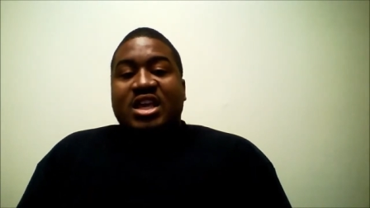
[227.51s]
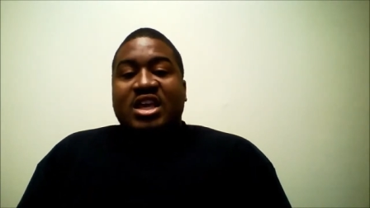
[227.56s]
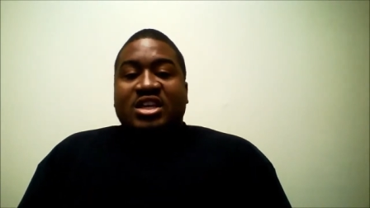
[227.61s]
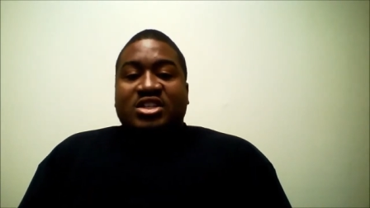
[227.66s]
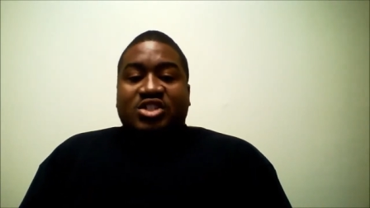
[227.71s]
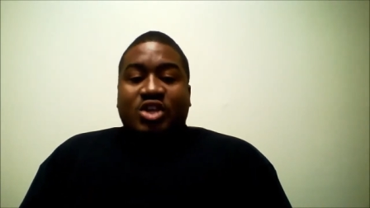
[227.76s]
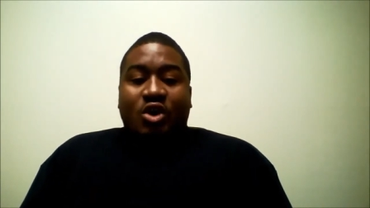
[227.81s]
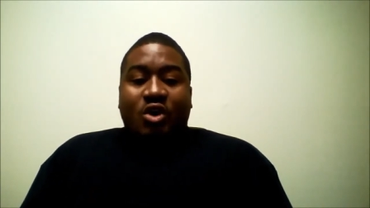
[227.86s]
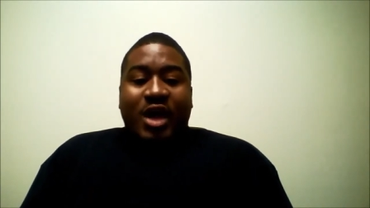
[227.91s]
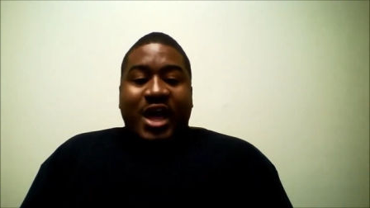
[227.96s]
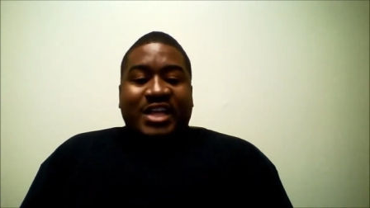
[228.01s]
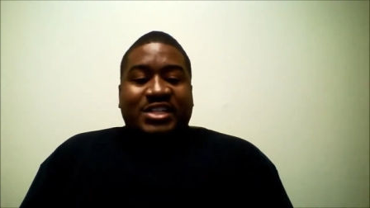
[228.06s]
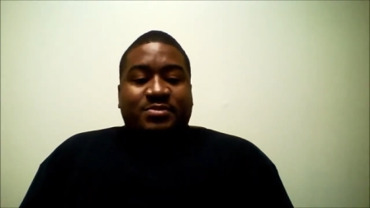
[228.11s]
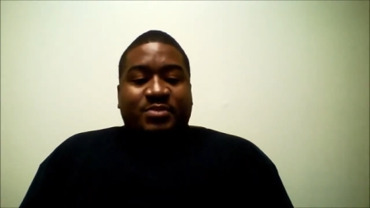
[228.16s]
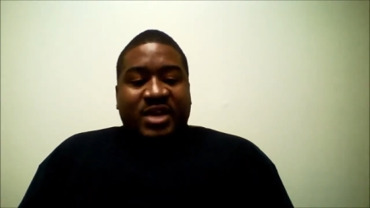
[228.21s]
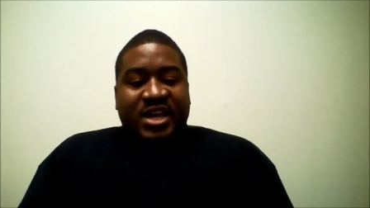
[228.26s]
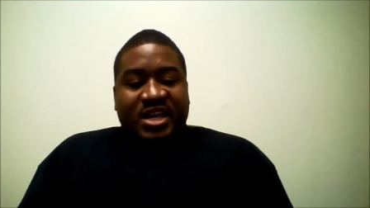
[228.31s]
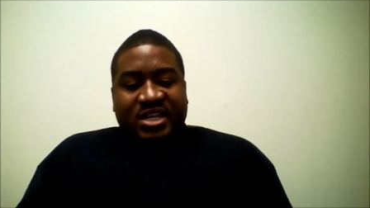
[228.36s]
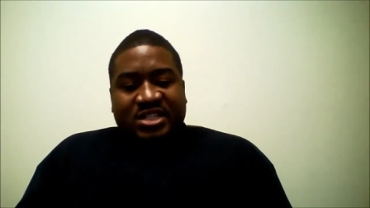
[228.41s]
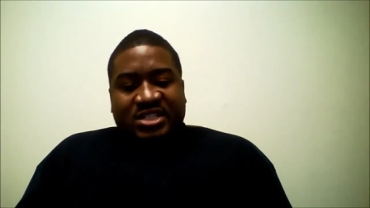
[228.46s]
So I
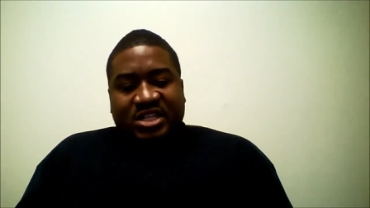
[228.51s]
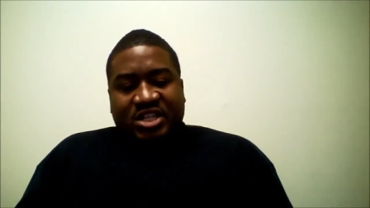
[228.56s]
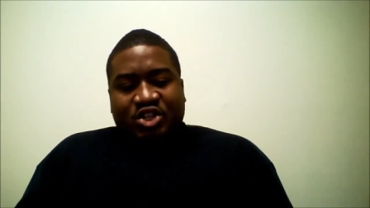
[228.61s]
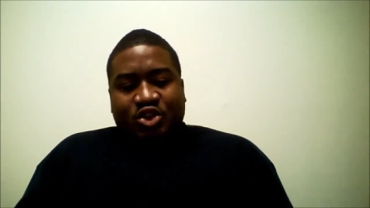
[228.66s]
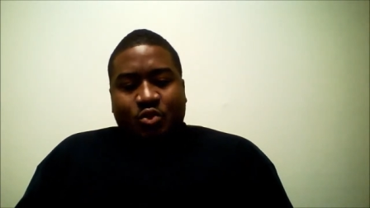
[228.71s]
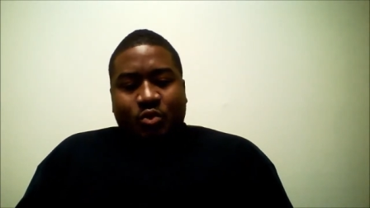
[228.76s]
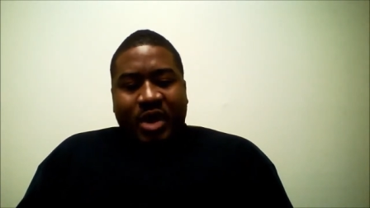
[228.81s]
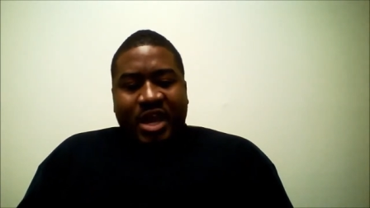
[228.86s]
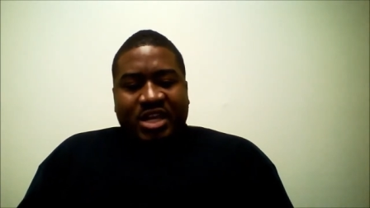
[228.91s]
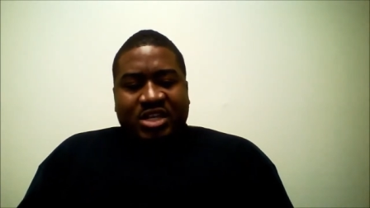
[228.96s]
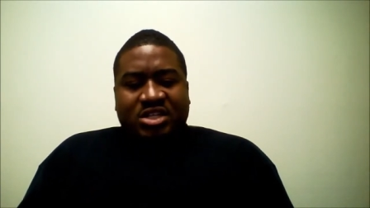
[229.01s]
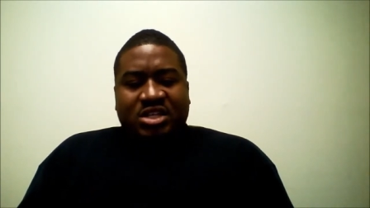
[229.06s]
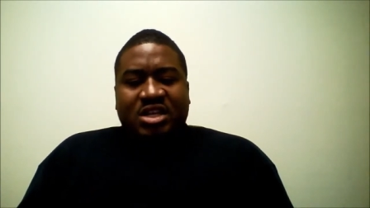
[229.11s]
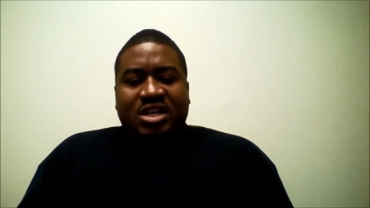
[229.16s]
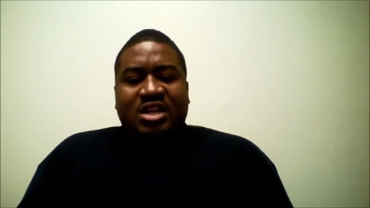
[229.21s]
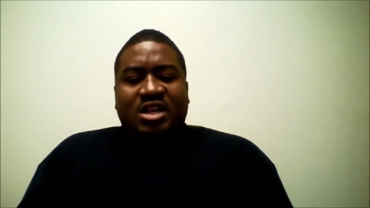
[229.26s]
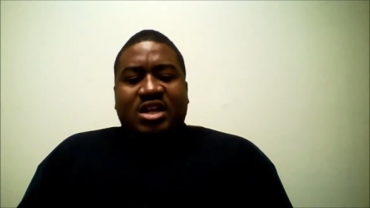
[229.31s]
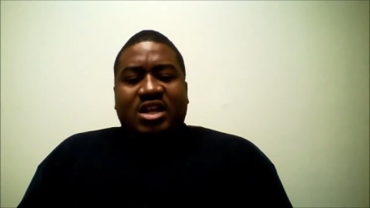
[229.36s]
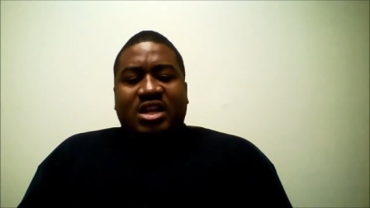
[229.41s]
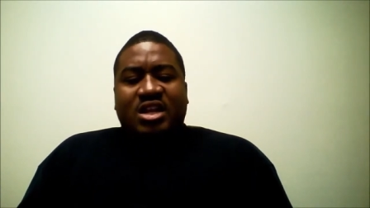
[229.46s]
explained the
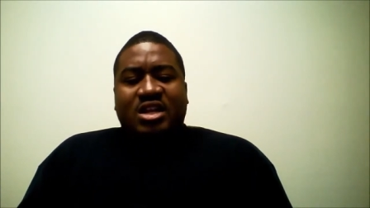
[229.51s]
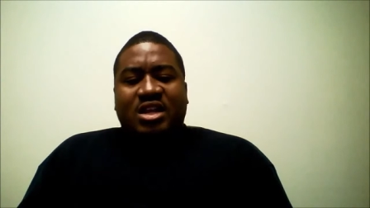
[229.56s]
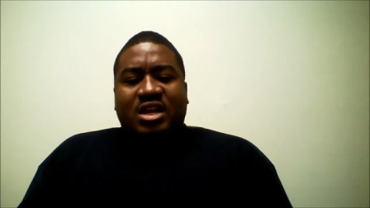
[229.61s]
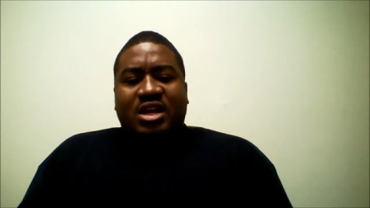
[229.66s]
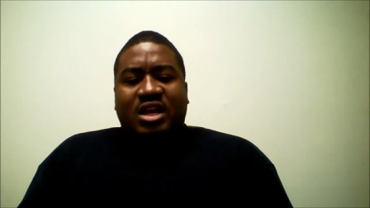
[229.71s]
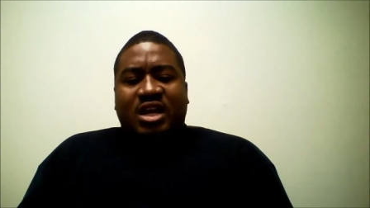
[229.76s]
situation and